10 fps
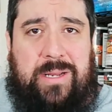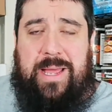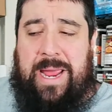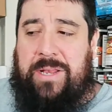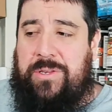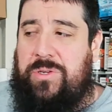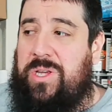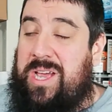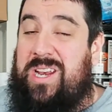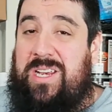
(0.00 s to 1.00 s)
And you
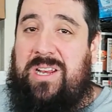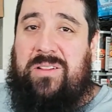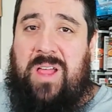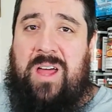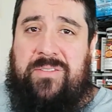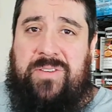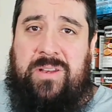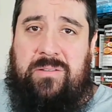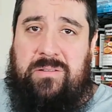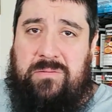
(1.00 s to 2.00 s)
kind of need a lot of it
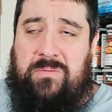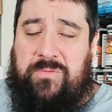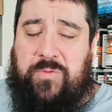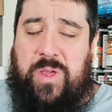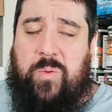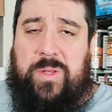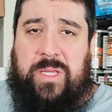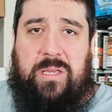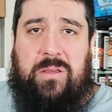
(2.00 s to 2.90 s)
frequently.